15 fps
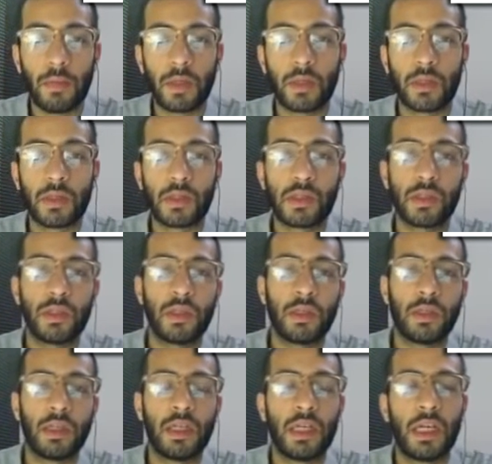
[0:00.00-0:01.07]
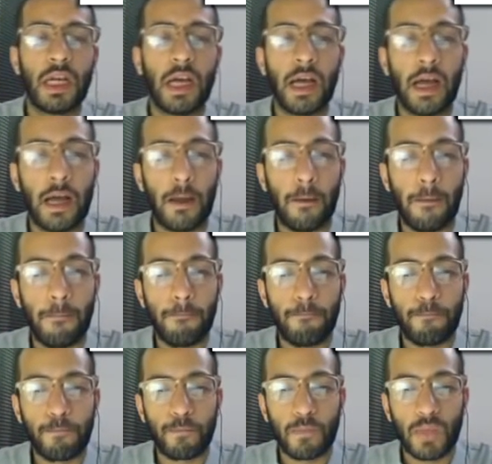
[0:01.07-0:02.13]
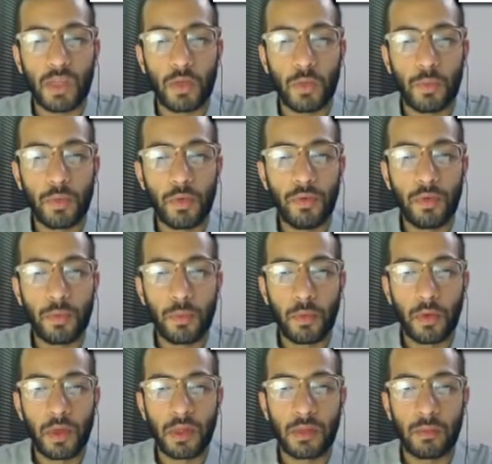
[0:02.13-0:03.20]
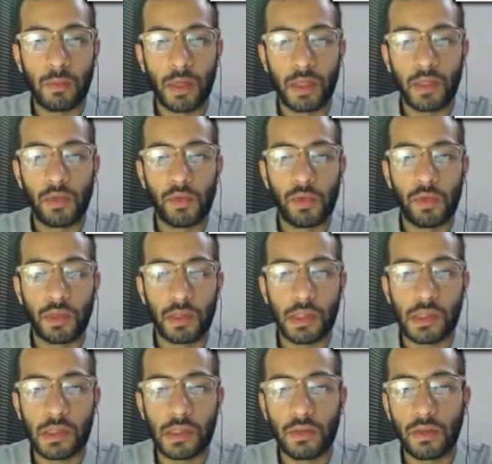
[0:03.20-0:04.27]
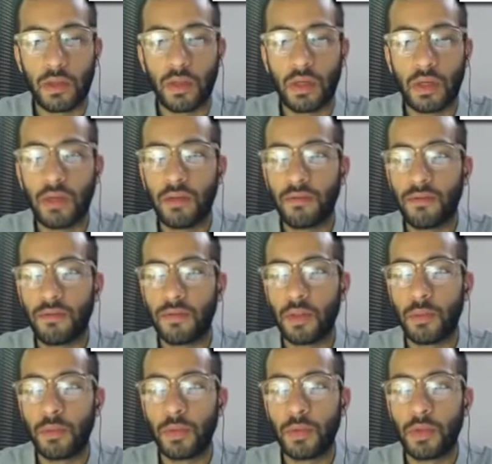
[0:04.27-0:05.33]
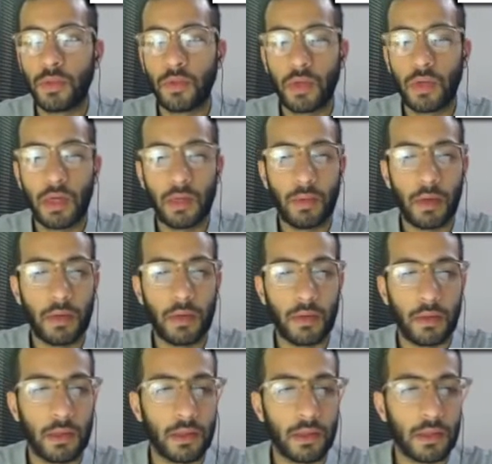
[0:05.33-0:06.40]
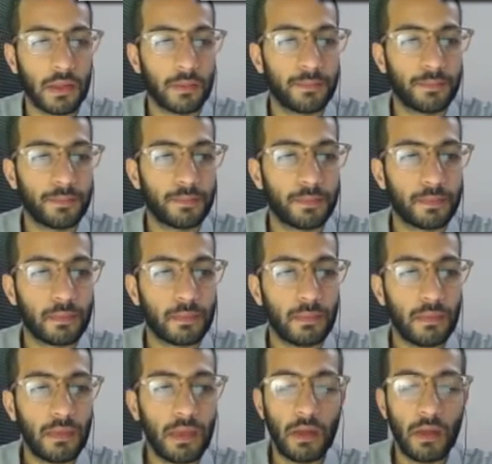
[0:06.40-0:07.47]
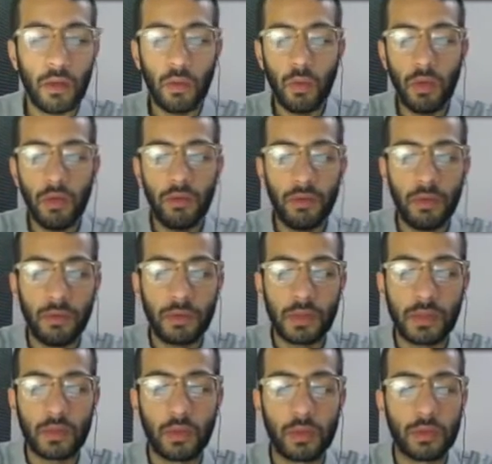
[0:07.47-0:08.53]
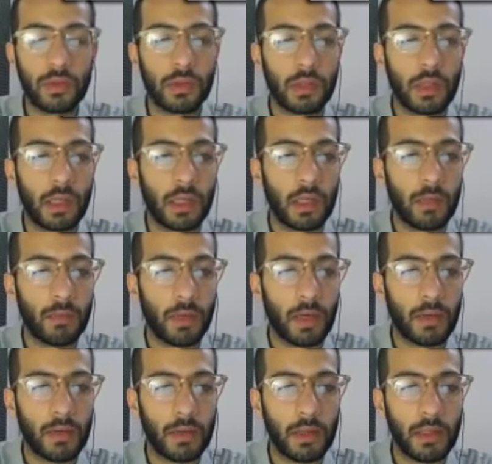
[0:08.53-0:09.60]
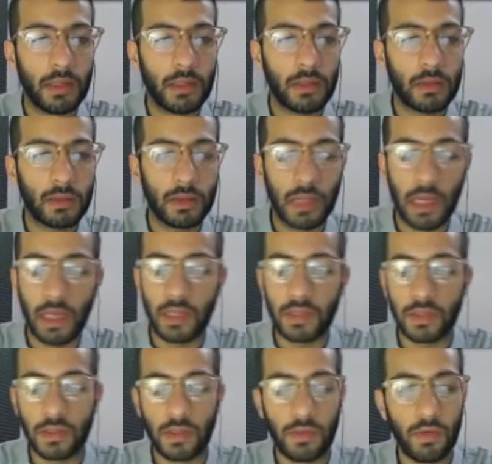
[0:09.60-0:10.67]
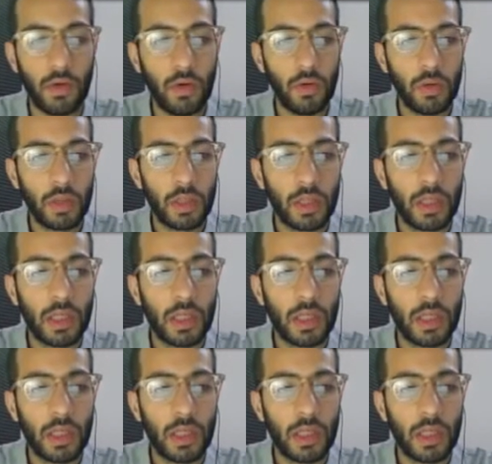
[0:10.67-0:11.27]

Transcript: because you prove your point by doing this. You put two hypotheses. One of them is called the null hypothesis, H0,